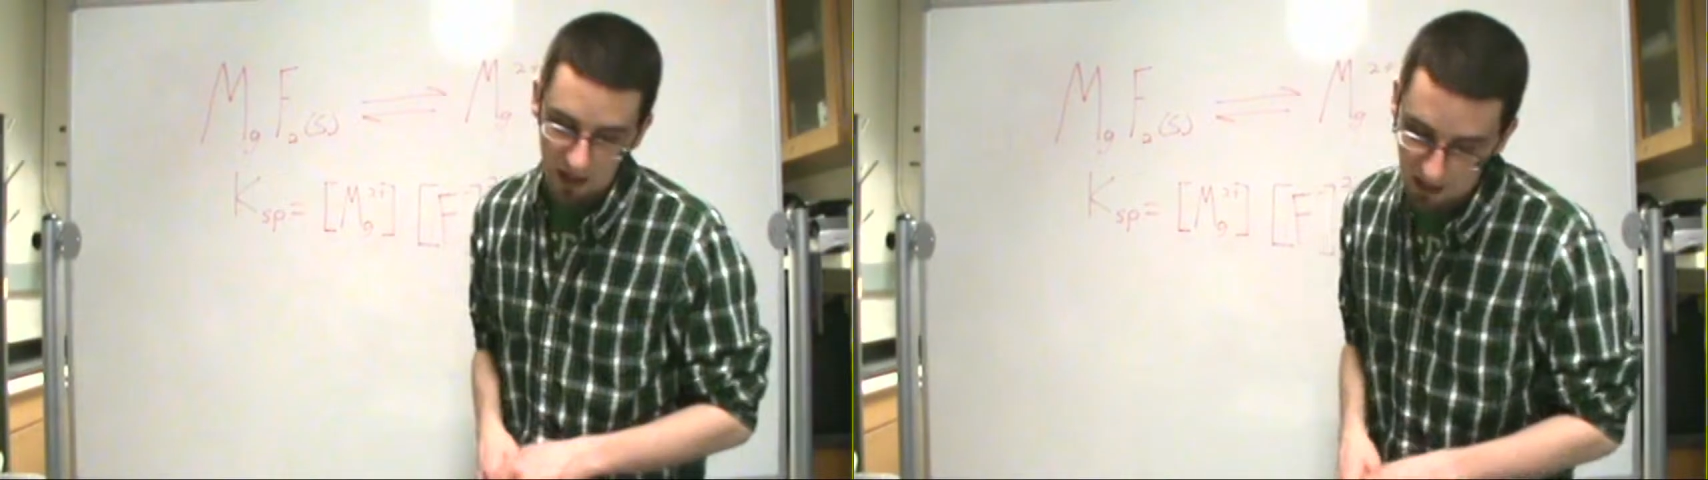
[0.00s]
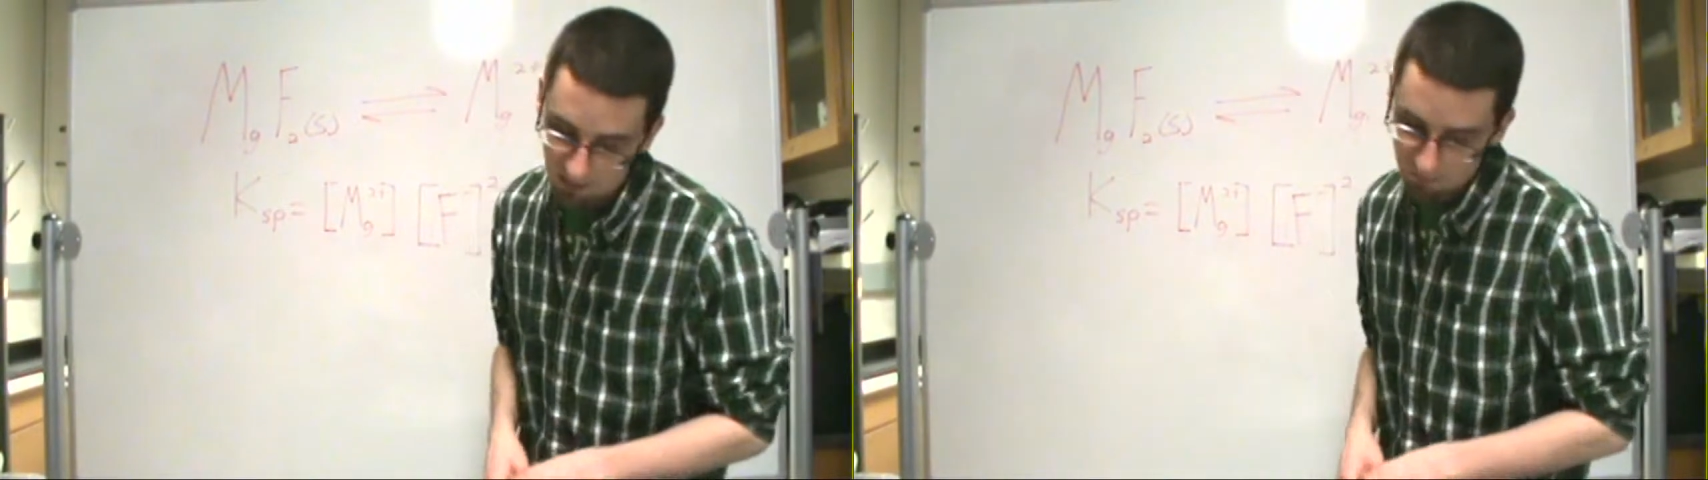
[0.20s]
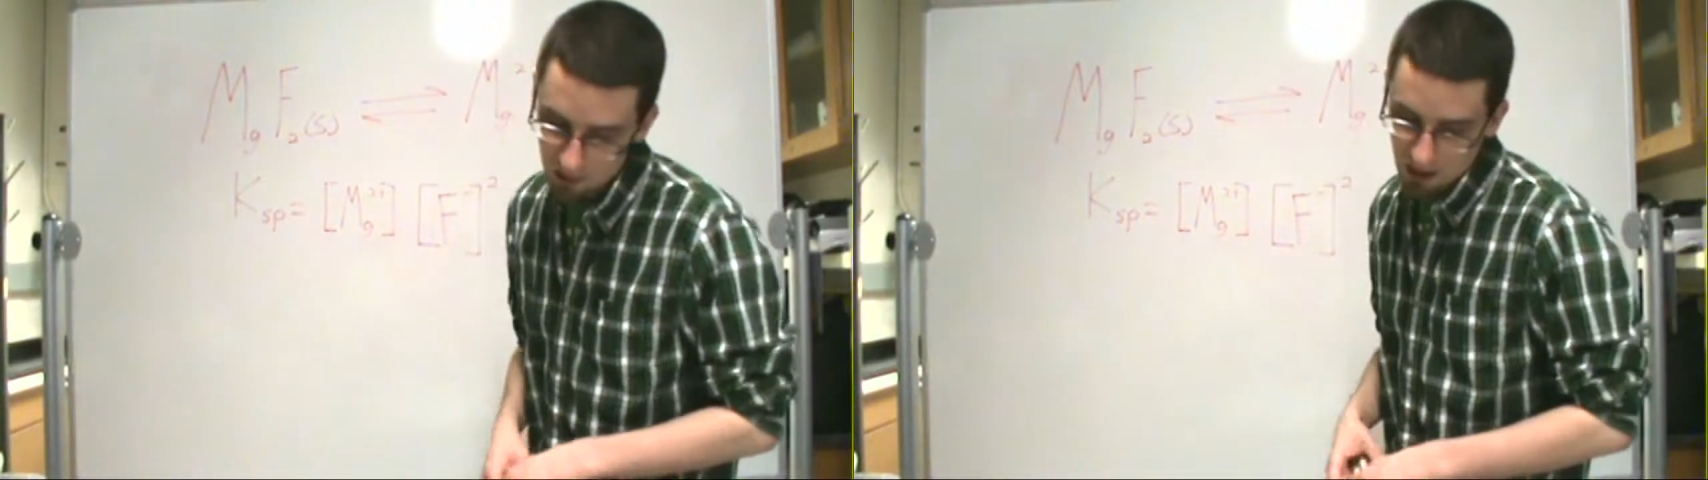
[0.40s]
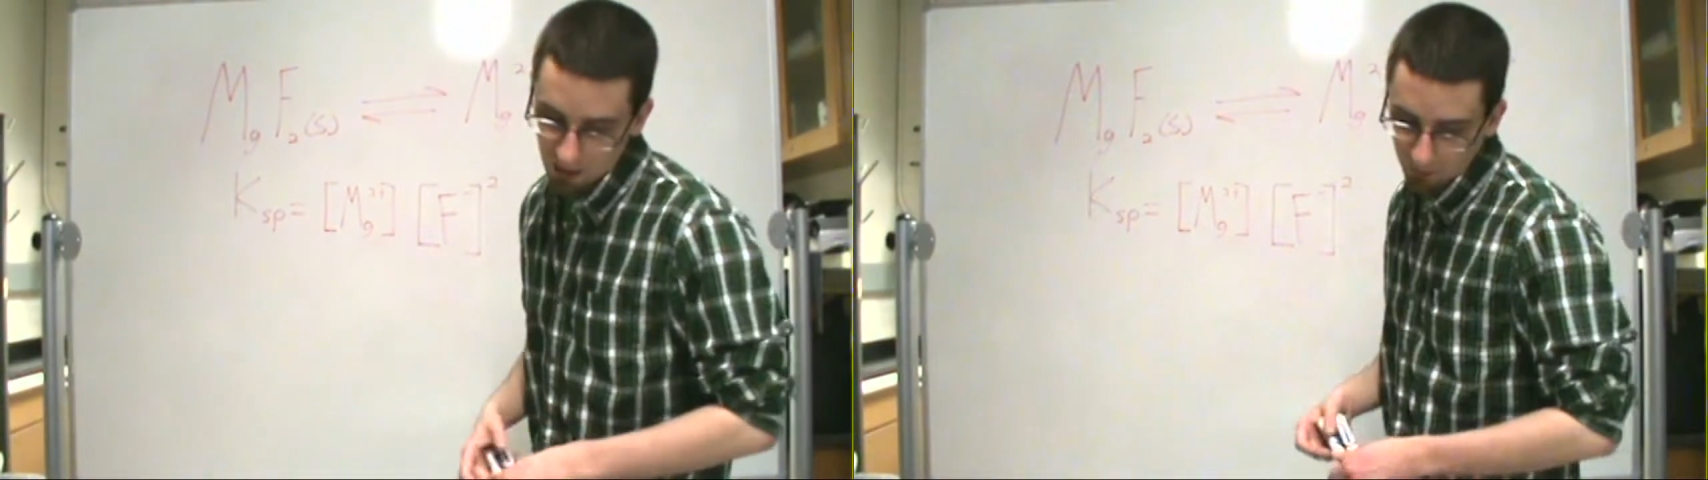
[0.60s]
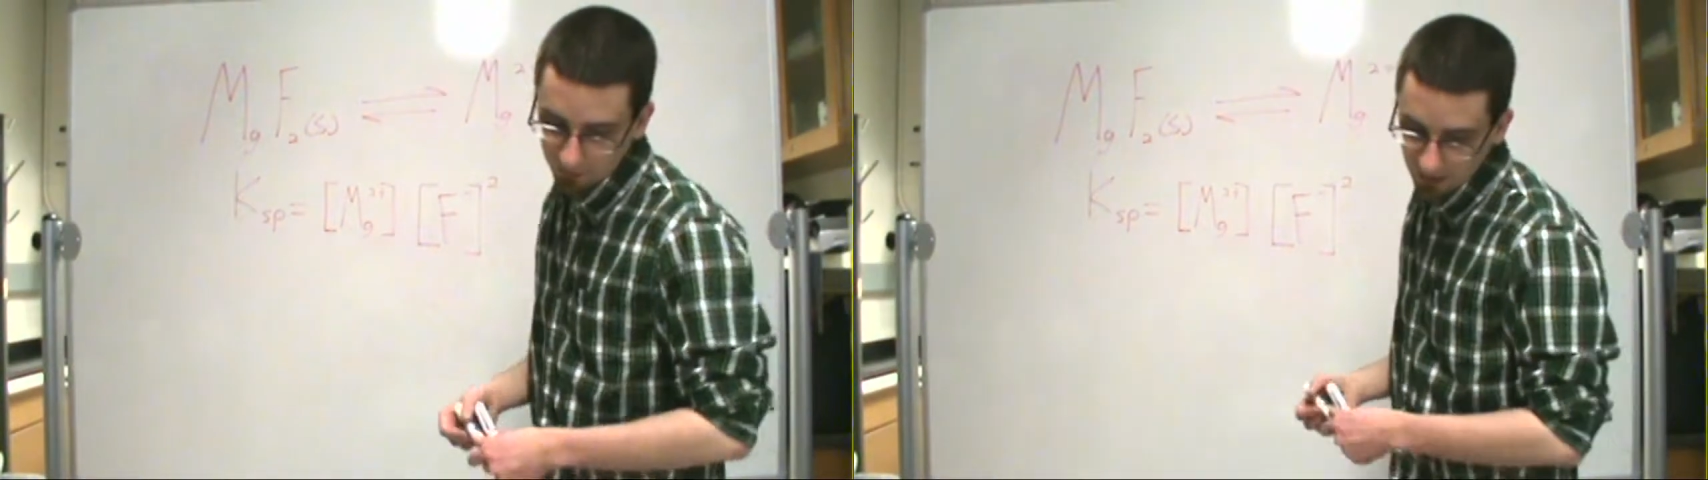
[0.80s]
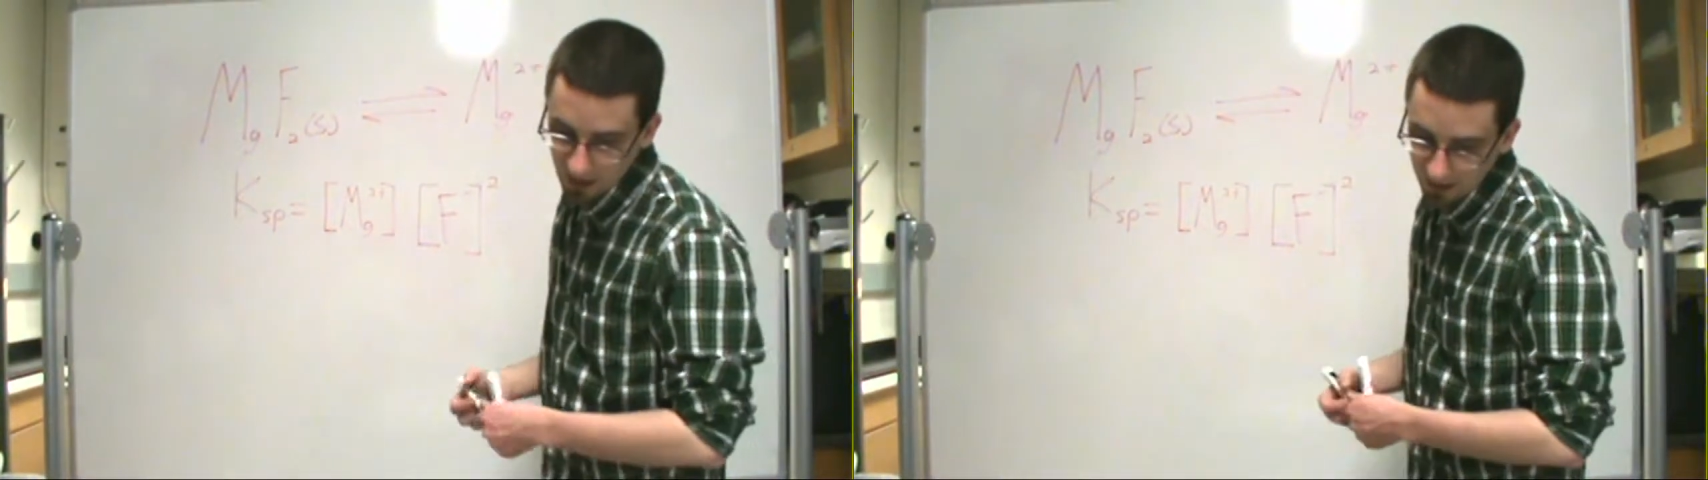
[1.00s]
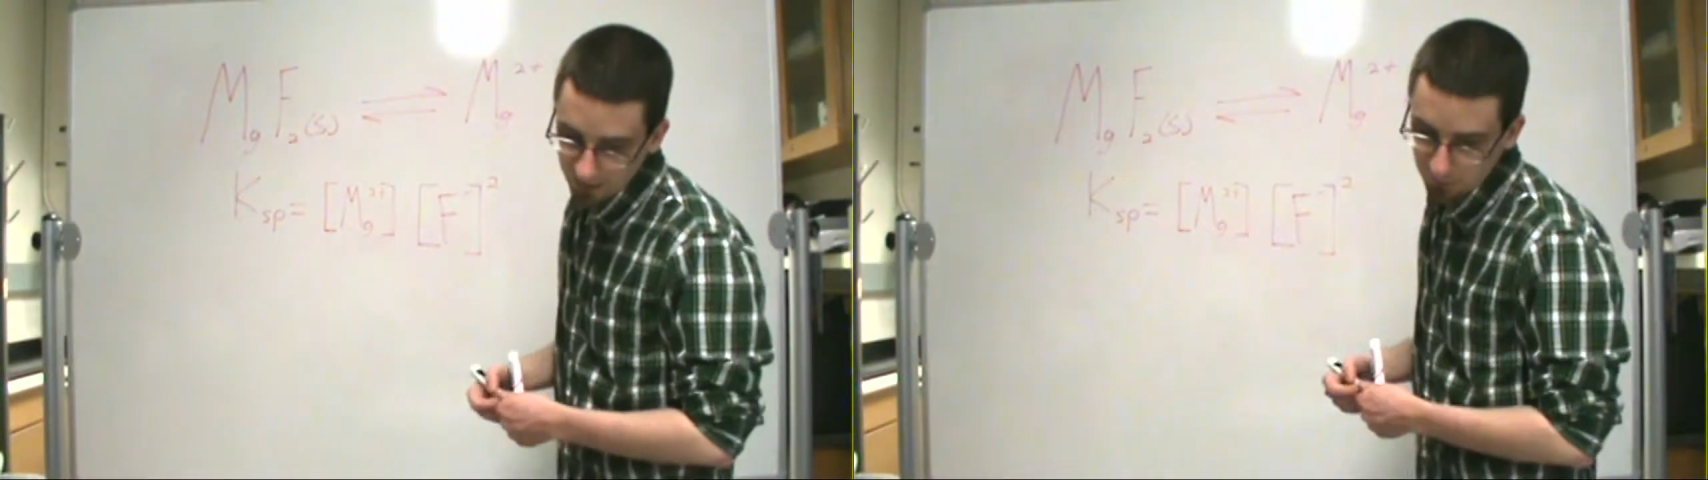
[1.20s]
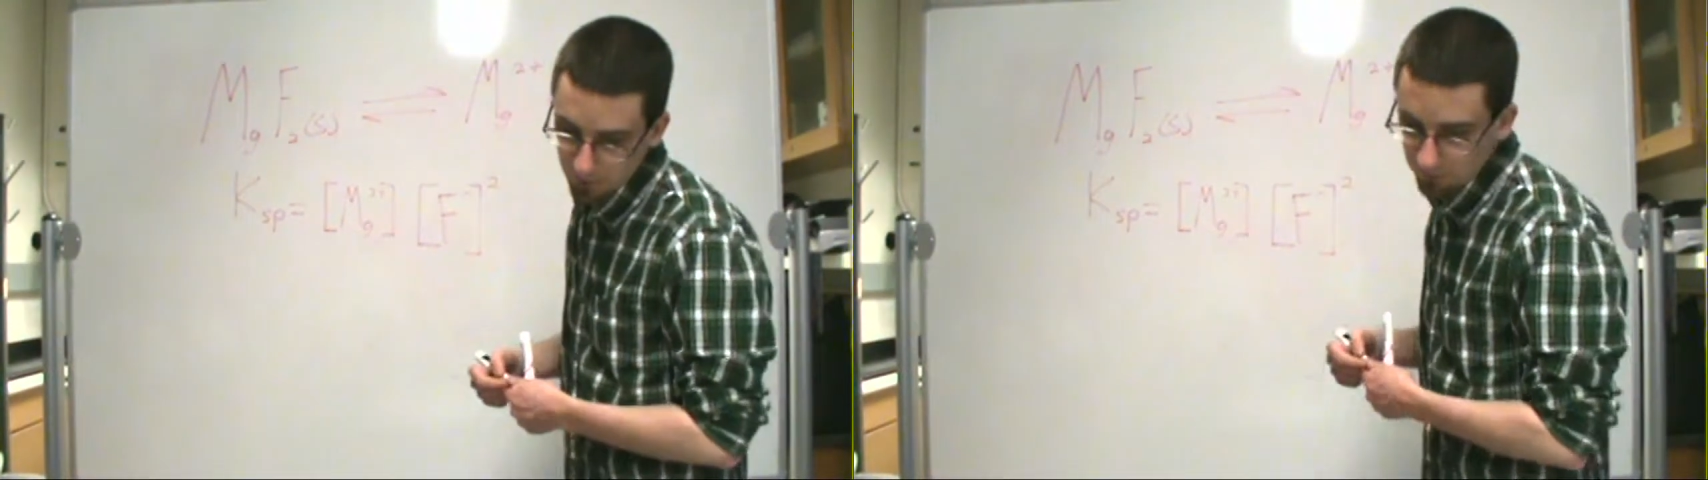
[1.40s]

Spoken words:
have. But the Ksp